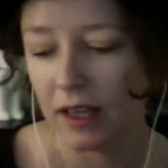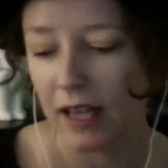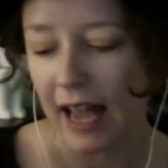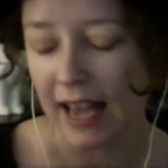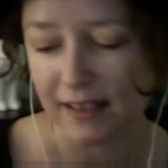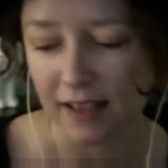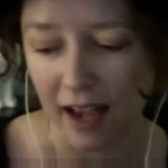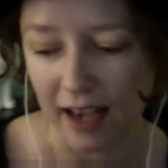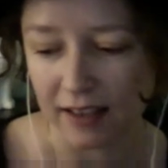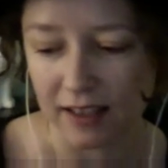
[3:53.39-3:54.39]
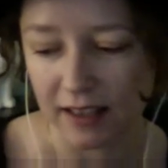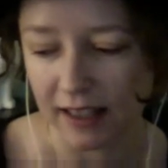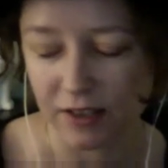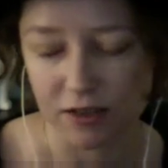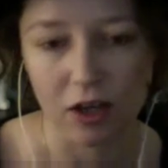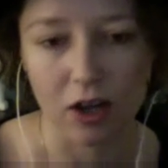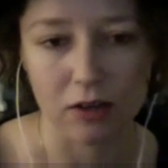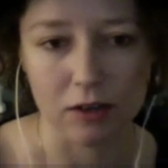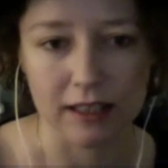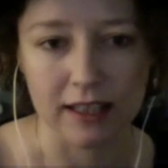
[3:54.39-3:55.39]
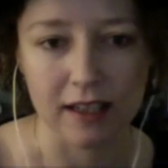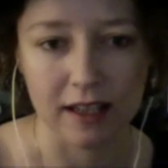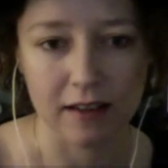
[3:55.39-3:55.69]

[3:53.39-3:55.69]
has the island they used to call Lolita,